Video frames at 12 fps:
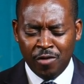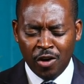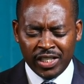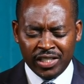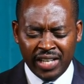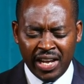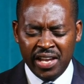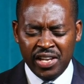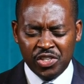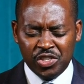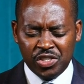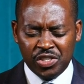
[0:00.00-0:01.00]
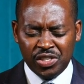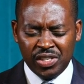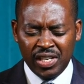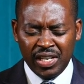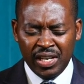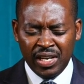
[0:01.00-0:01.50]
40
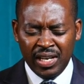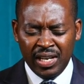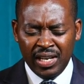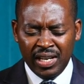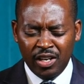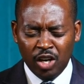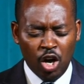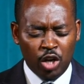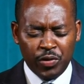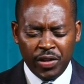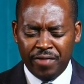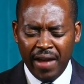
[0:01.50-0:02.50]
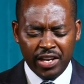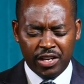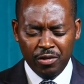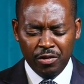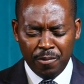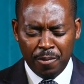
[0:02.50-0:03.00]
days, Lord, we
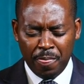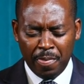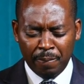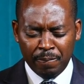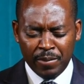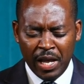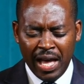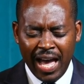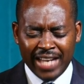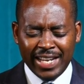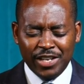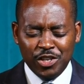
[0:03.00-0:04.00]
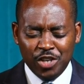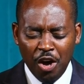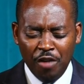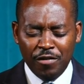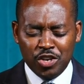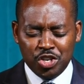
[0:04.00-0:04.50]
thank you. And I
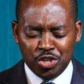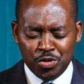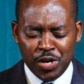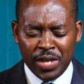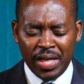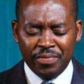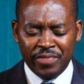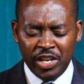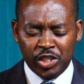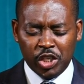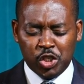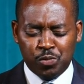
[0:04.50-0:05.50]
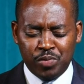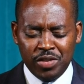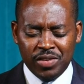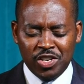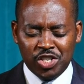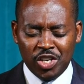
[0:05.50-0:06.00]
know for sure that this
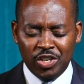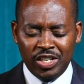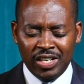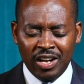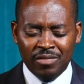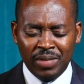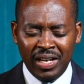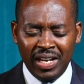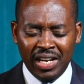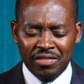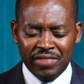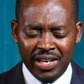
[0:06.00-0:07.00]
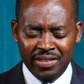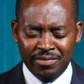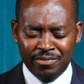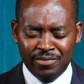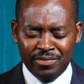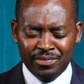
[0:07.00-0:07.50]
experience shall not be in vain.
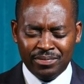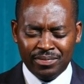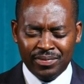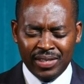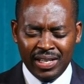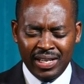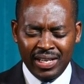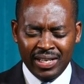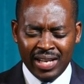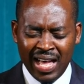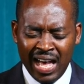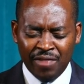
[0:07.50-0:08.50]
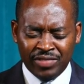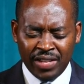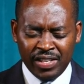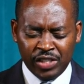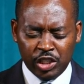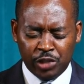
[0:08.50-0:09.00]
After
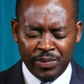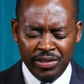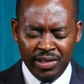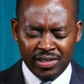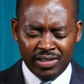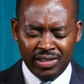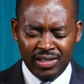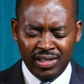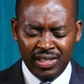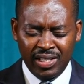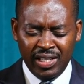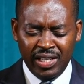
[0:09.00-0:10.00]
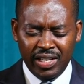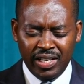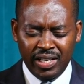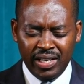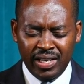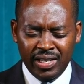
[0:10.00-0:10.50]
this experience,
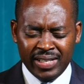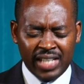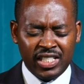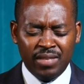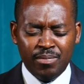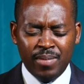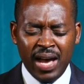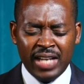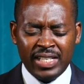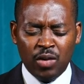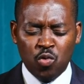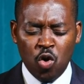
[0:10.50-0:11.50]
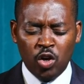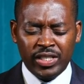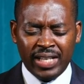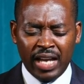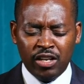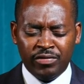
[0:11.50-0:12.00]
doesn't matter
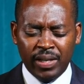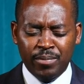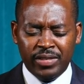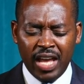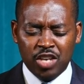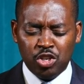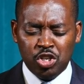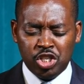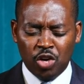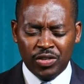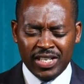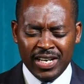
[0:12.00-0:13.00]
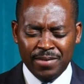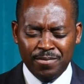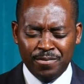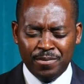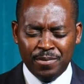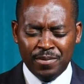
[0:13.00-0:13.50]
what kind of temptation shall
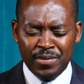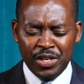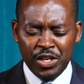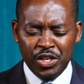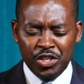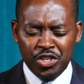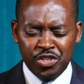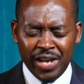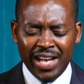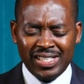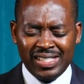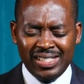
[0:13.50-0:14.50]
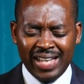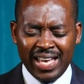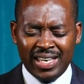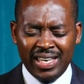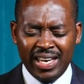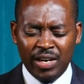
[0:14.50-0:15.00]
come, just
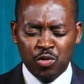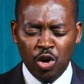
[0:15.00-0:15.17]
like it